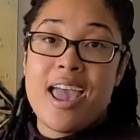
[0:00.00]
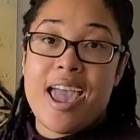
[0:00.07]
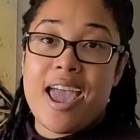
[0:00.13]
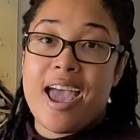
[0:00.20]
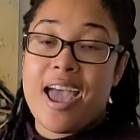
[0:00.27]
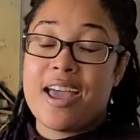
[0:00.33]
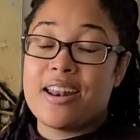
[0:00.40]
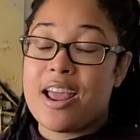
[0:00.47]

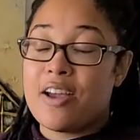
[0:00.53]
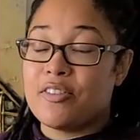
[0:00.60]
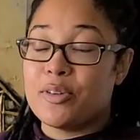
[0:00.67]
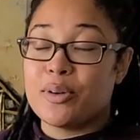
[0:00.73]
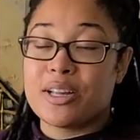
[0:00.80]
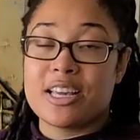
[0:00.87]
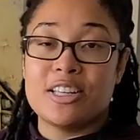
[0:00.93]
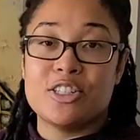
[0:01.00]
and
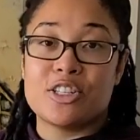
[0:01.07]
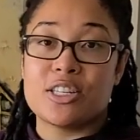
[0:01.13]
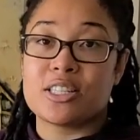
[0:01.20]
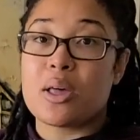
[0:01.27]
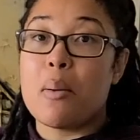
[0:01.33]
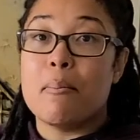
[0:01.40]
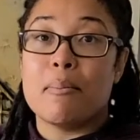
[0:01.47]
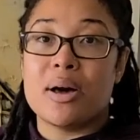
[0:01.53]
everyone can just
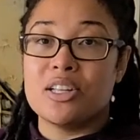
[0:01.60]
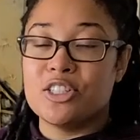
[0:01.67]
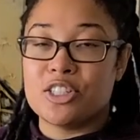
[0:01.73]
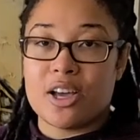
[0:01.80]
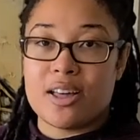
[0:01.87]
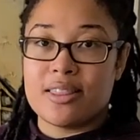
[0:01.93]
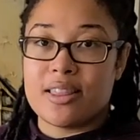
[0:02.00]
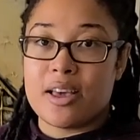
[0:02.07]
munch
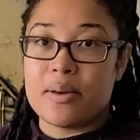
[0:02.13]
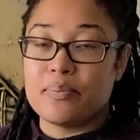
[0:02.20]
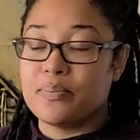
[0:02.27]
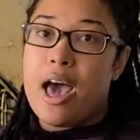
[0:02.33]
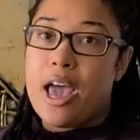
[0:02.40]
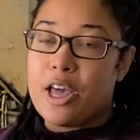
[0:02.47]
on them.